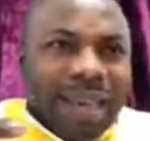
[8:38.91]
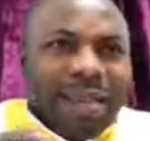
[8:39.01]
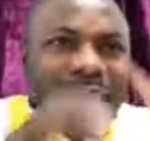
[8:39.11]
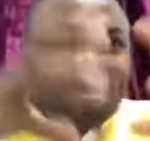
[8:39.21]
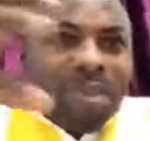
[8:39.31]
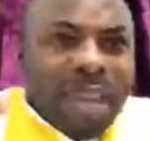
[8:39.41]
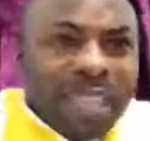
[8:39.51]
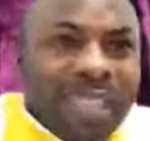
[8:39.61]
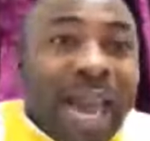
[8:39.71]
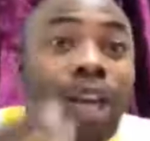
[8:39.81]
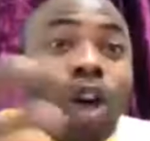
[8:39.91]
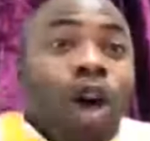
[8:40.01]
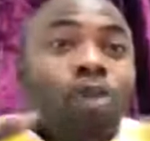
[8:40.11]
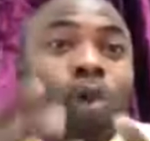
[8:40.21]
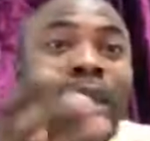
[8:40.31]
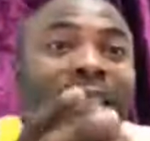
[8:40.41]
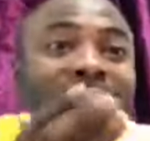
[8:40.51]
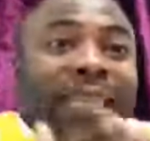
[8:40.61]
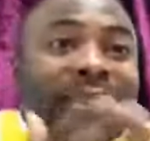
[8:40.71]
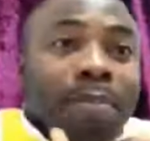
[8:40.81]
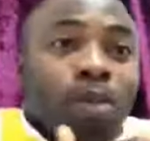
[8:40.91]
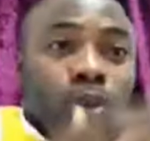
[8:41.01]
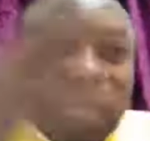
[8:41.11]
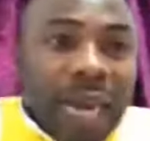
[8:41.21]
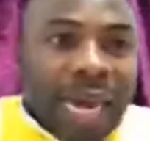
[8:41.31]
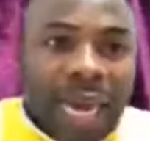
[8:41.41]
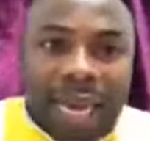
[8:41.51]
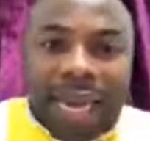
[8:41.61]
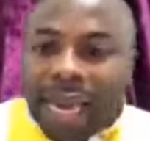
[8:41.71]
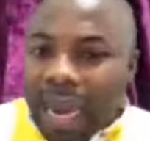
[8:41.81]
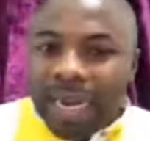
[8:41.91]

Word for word: the things that God wanted him to gather. And he